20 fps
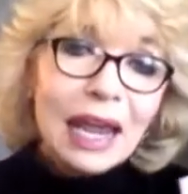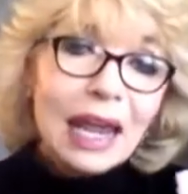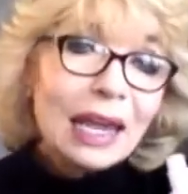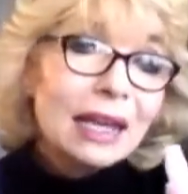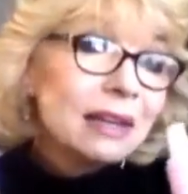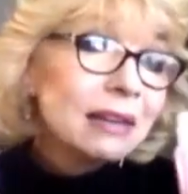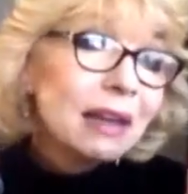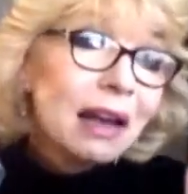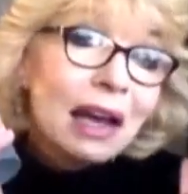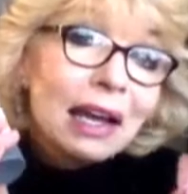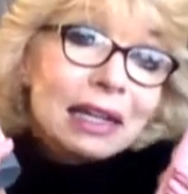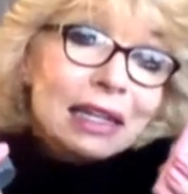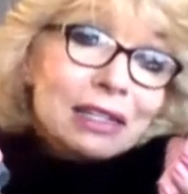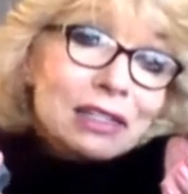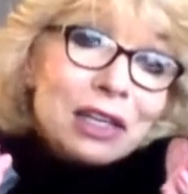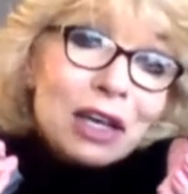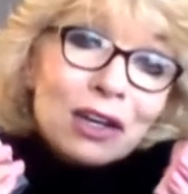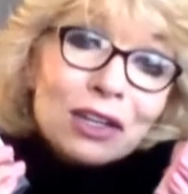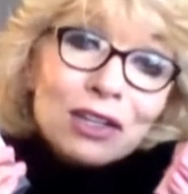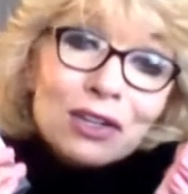And I can
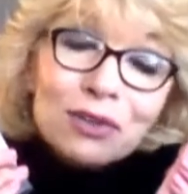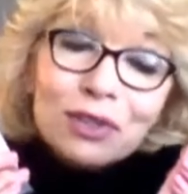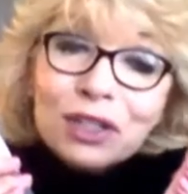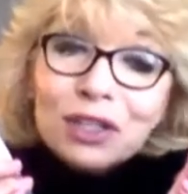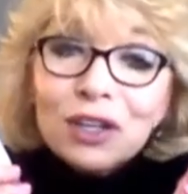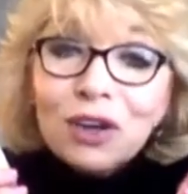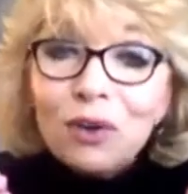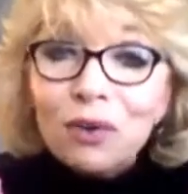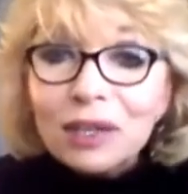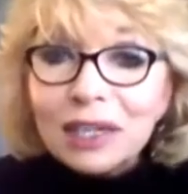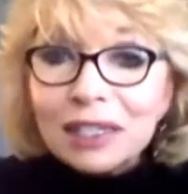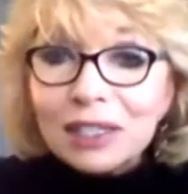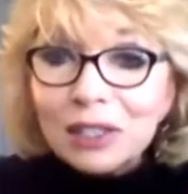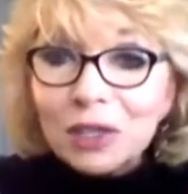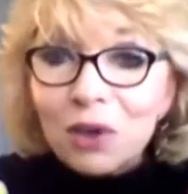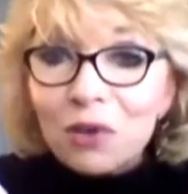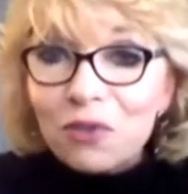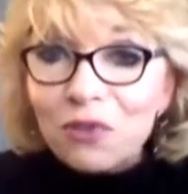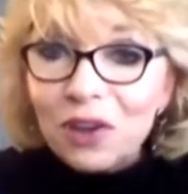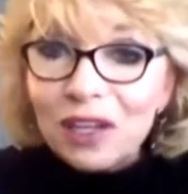tell you, you know, it's
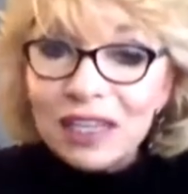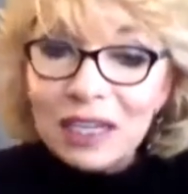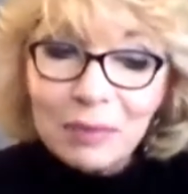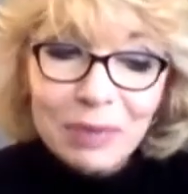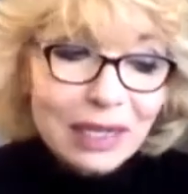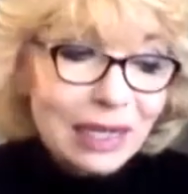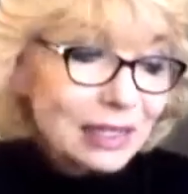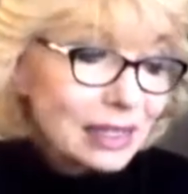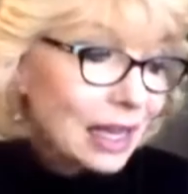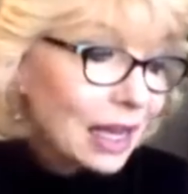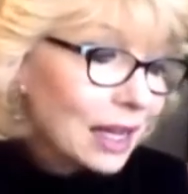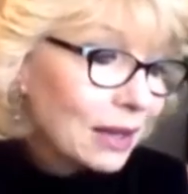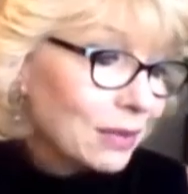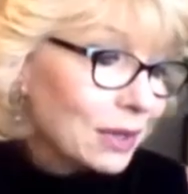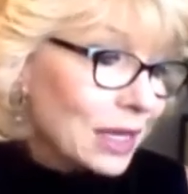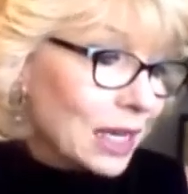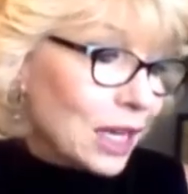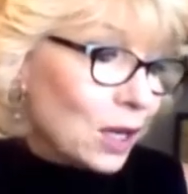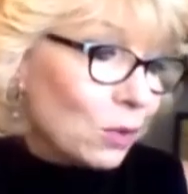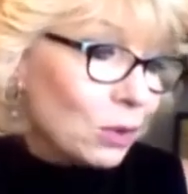so funny because I
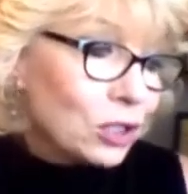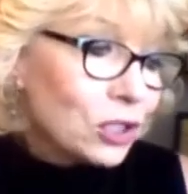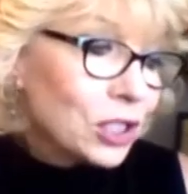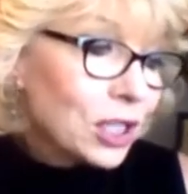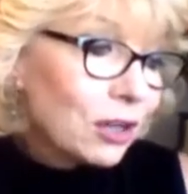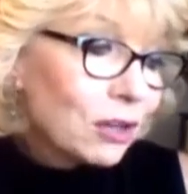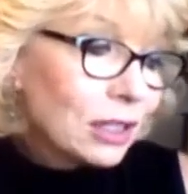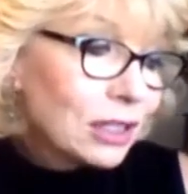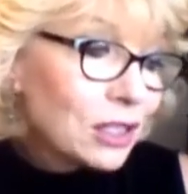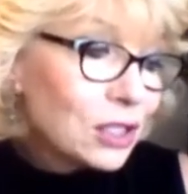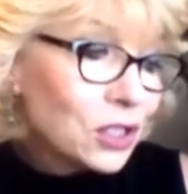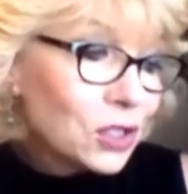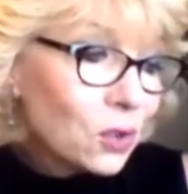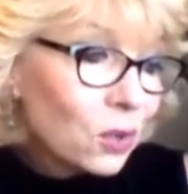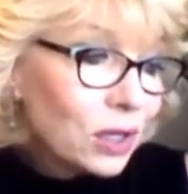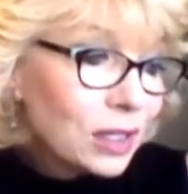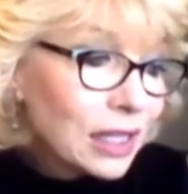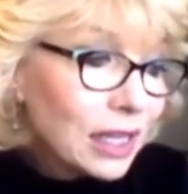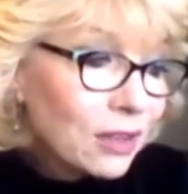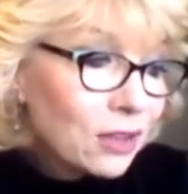was sharing this
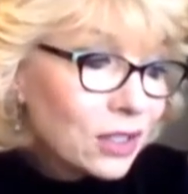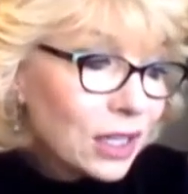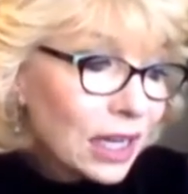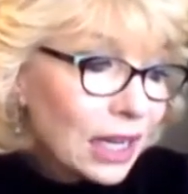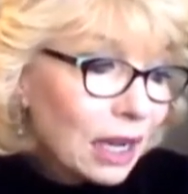story the other day.